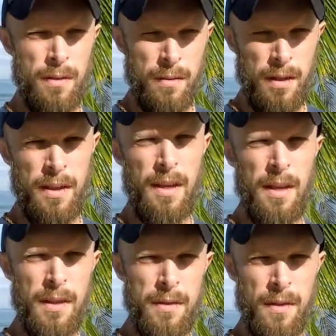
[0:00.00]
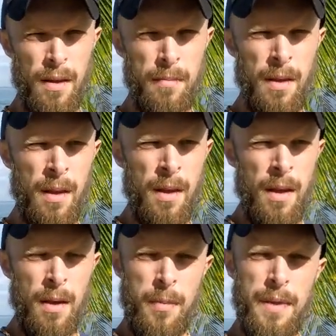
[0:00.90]
can get into them,
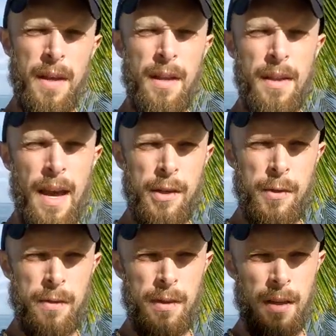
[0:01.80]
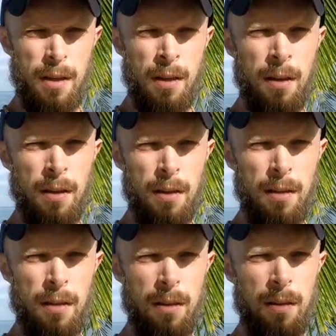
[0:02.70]
but then it naturally
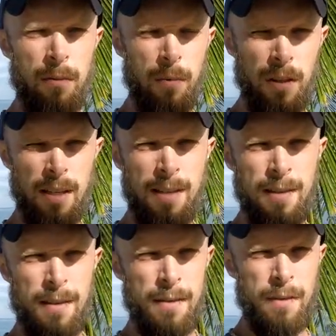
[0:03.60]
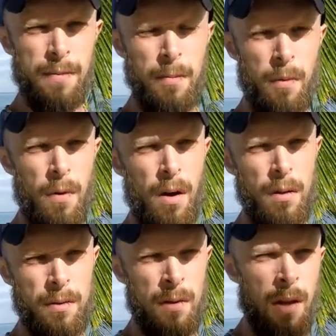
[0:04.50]
releases from the
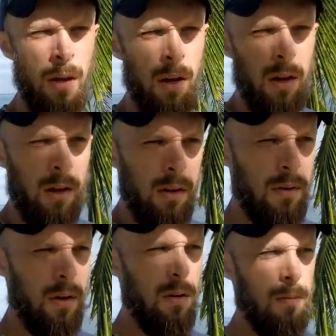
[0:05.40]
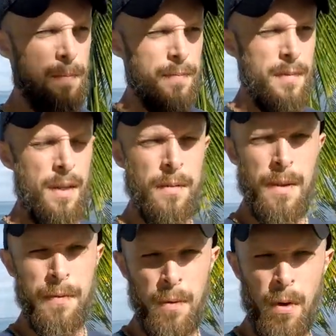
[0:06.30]
walls. So even
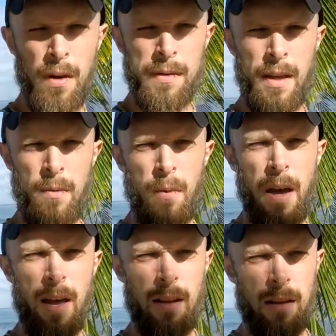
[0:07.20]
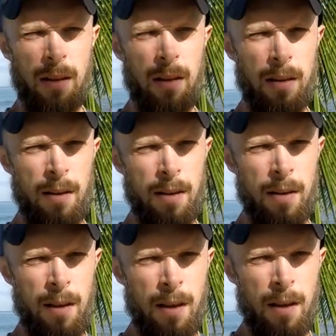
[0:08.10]
if your walls get wet,
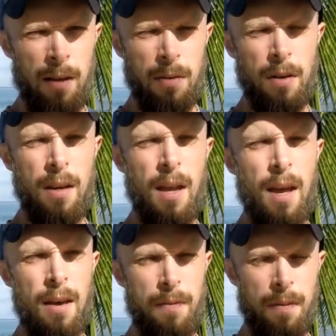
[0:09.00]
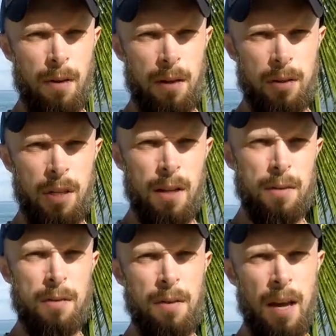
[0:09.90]
they're going to have a chance
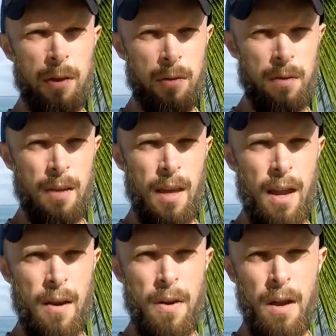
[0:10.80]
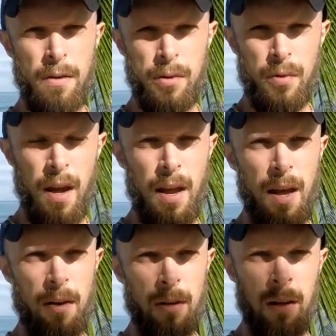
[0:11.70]
to naturally air out and dry
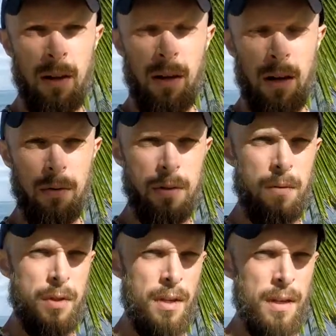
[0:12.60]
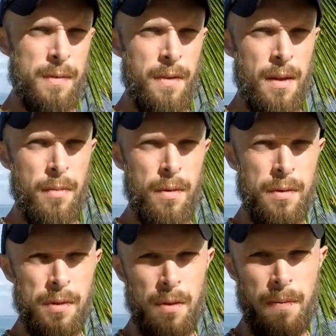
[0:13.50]
out, and there's no chance for that mold
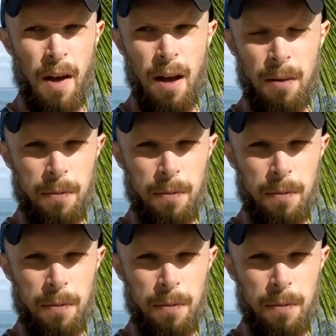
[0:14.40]
to survive.